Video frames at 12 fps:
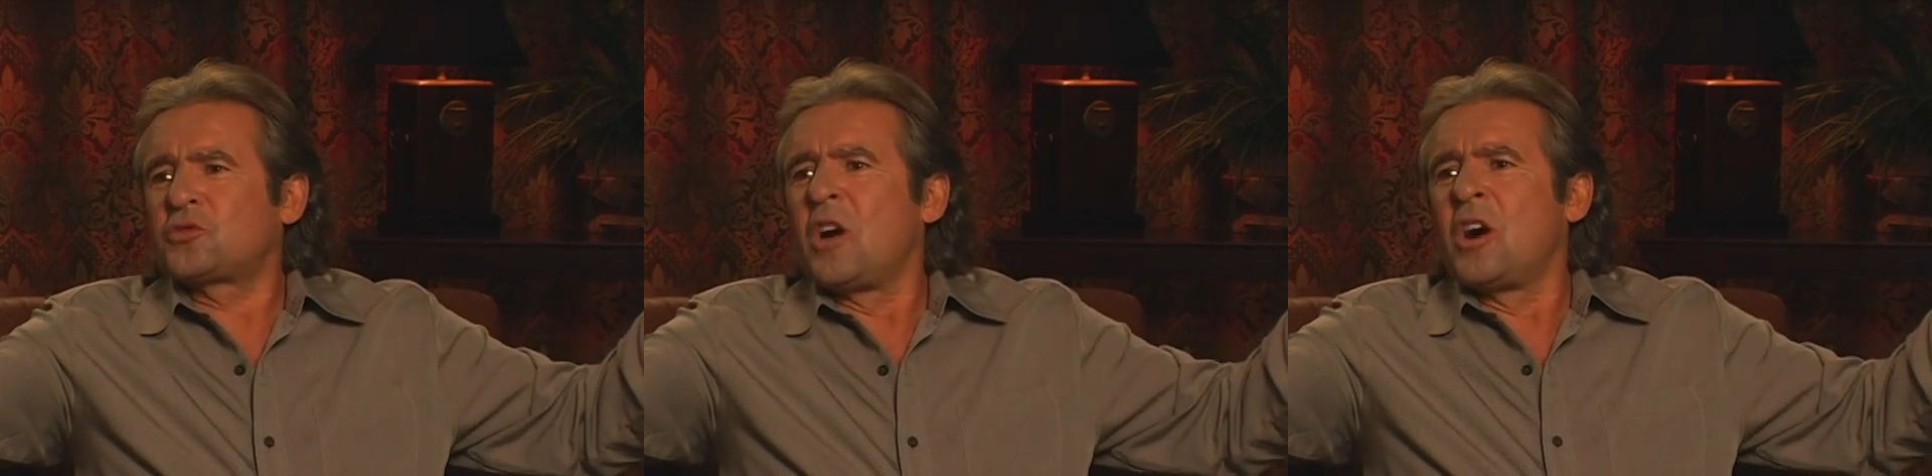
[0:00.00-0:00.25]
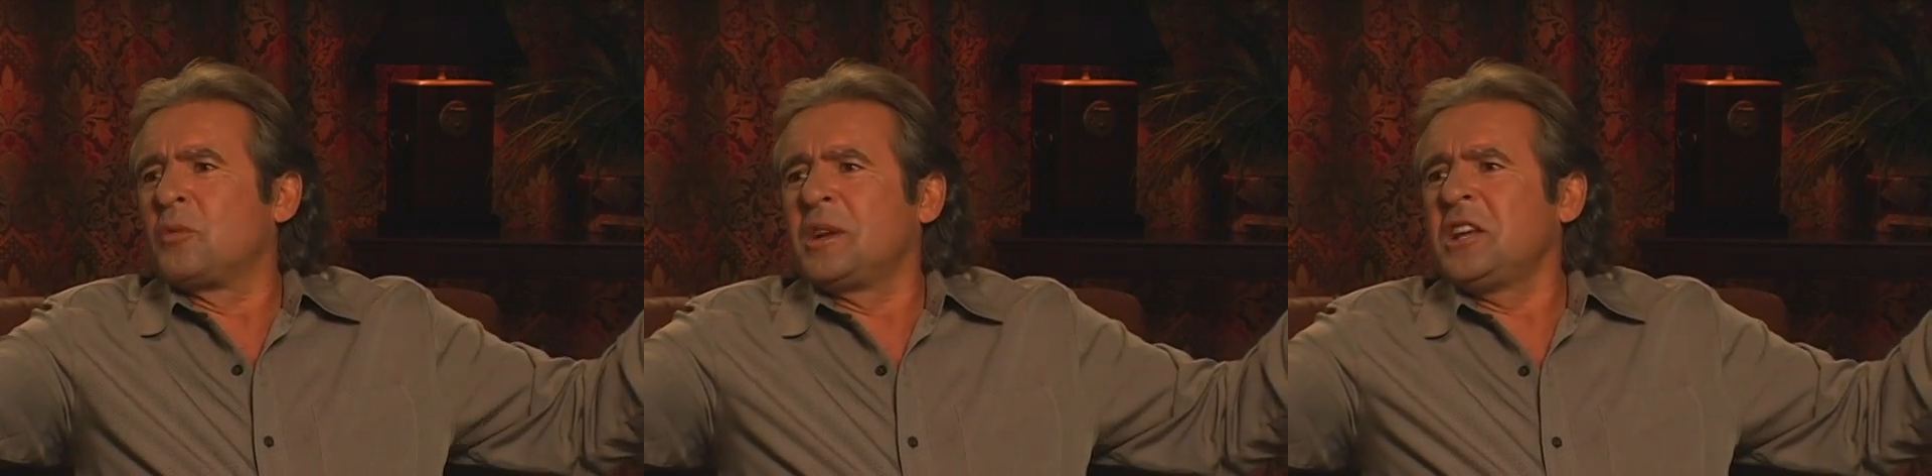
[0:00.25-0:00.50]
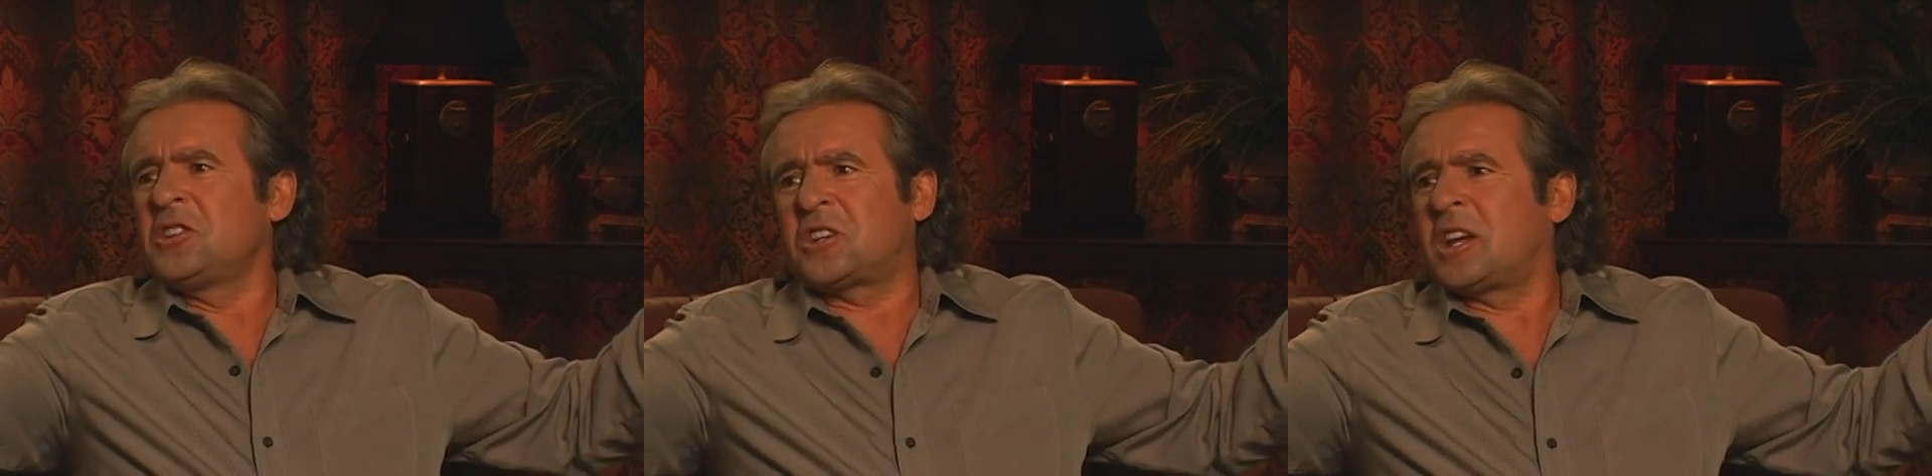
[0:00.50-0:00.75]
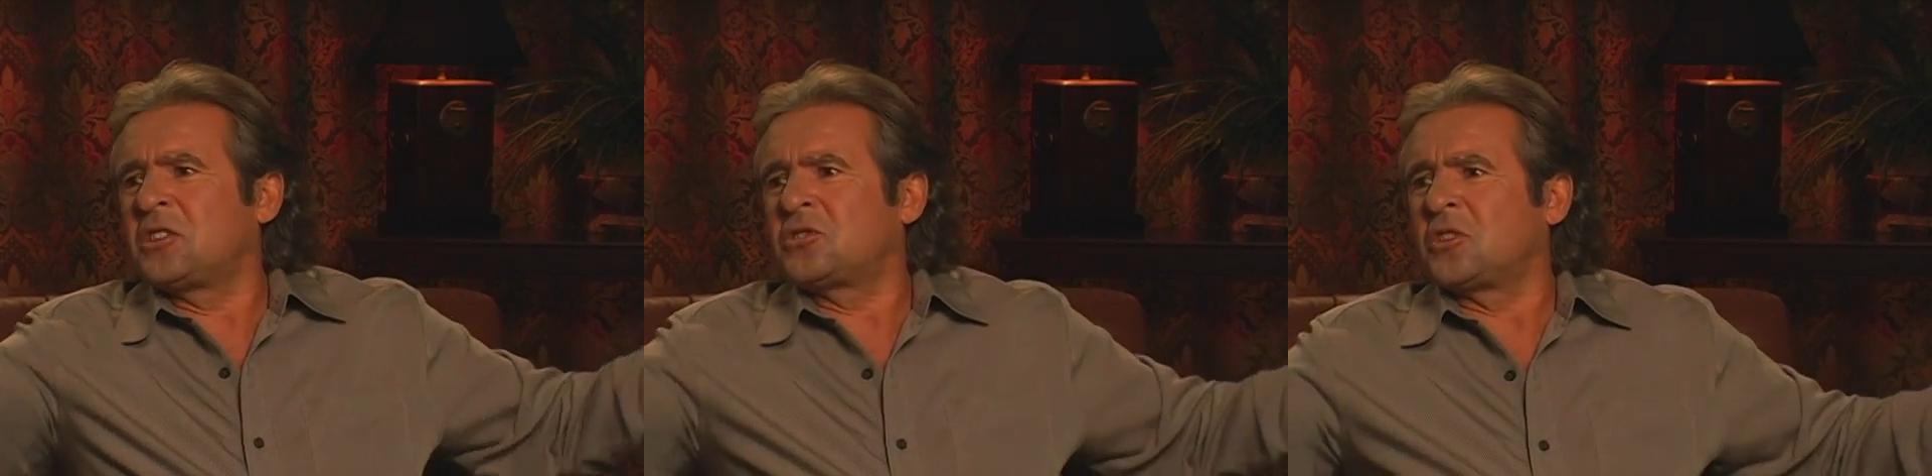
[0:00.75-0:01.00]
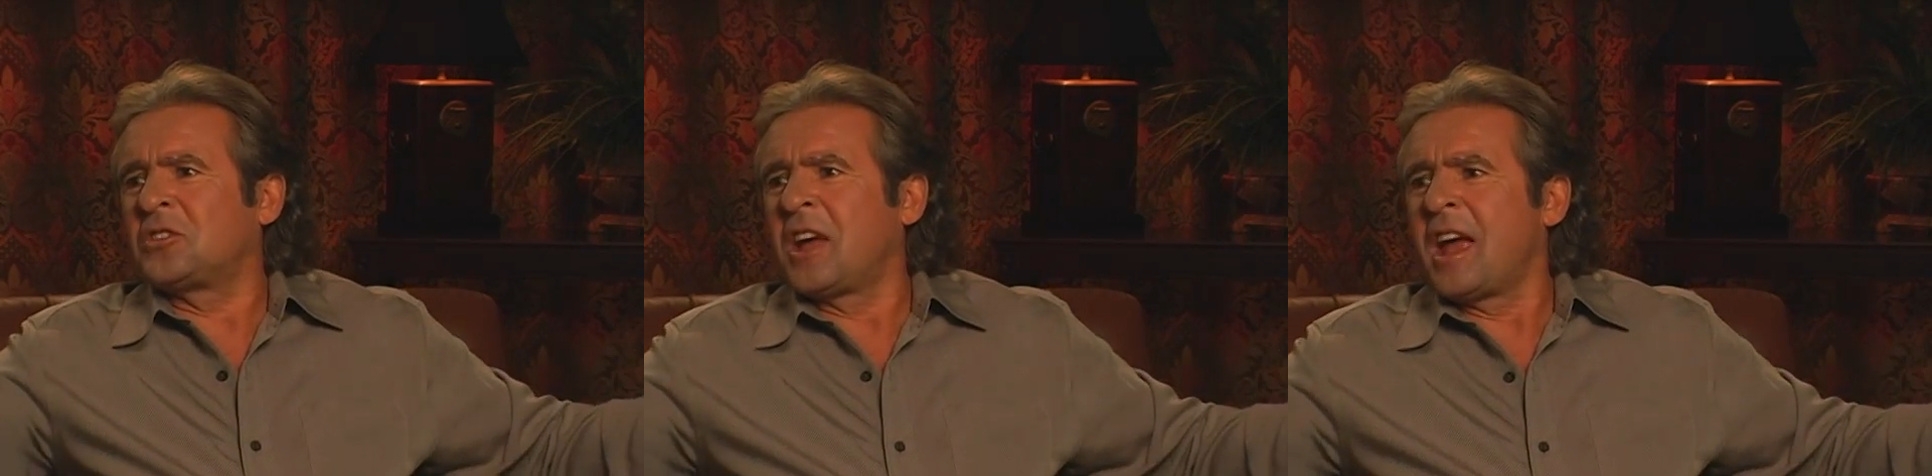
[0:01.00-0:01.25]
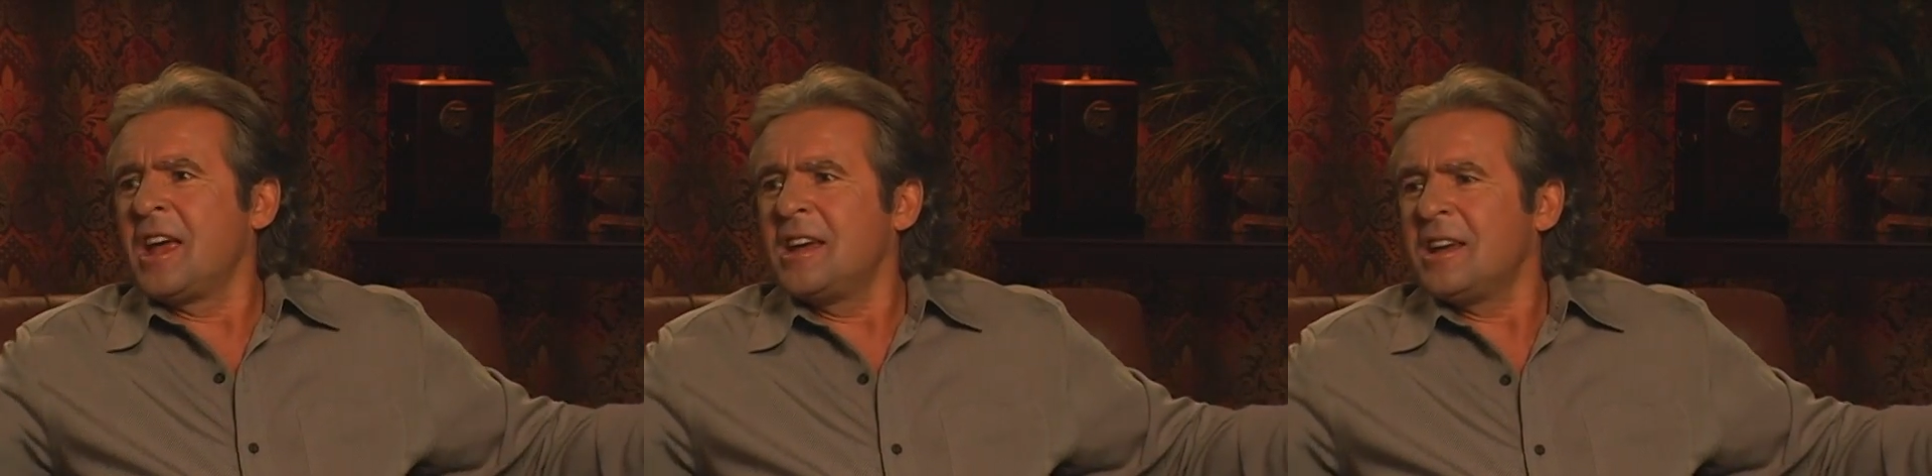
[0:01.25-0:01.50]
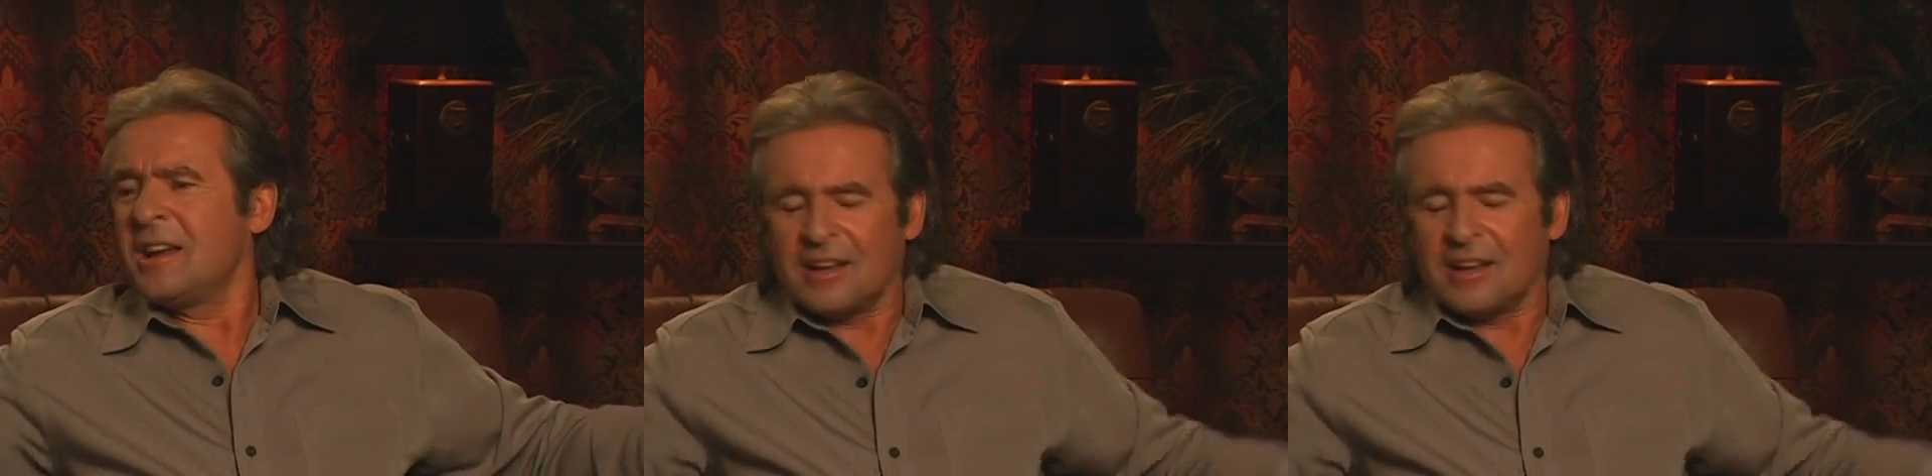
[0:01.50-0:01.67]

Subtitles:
wrong with these kids today.